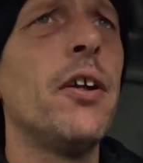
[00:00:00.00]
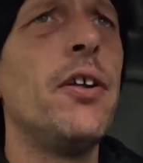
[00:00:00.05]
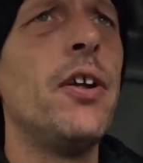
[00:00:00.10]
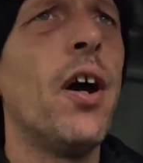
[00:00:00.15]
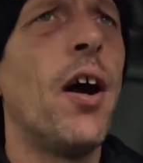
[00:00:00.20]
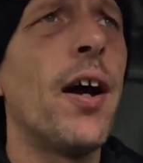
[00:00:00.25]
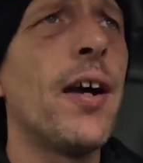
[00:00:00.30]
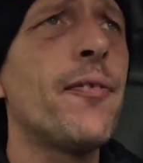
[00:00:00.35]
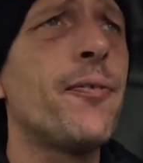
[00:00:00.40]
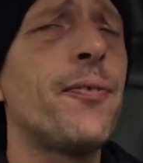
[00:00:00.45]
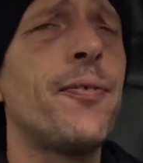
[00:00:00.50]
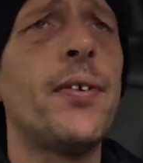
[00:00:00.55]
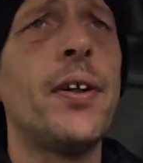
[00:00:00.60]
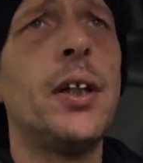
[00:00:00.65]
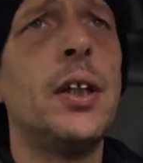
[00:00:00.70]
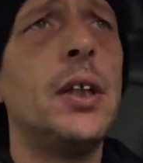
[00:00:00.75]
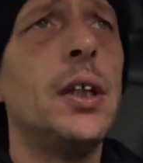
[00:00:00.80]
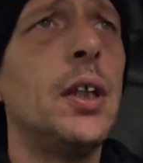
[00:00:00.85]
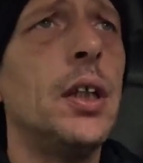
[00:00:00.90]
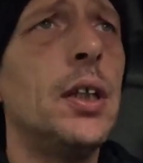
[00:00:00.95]
life
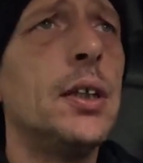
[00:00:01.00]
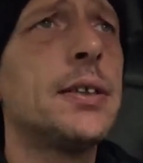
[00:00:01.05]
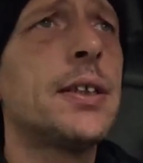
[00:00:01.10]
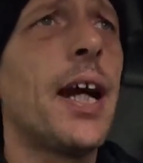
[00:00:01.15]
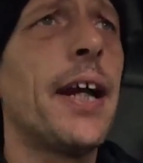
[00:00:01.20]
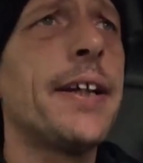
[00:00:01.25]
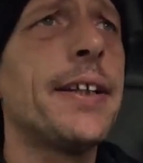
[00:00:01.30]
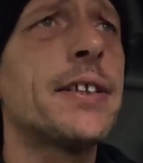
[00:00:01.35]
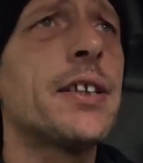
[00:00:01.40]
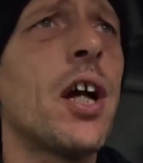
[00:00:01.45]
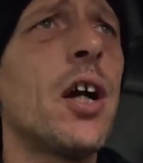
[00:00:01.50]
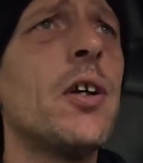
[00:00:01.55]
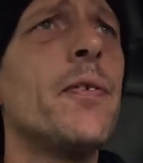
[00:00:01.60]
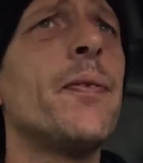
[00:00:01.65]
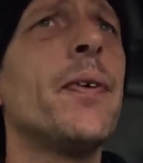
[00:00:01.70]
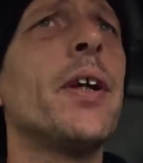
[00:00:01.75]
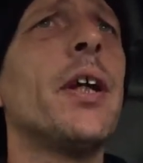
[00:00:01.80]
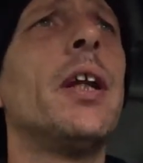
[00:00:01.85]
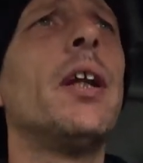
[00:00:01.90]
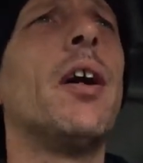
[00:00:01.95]
takes
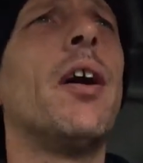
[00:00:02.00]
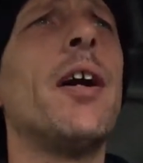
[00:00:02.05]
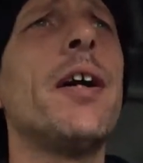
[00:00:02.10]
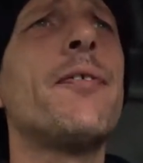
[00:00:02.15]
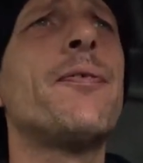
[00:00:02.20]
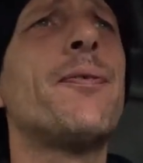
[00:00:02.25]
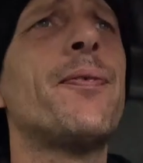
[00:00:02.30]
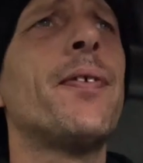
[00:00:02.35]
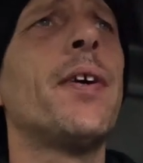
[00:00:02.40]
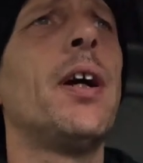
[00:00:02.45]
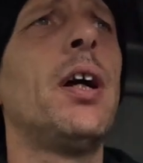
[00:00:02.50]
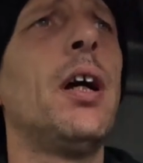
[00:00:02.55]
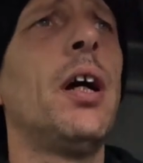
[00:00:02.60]
over your life.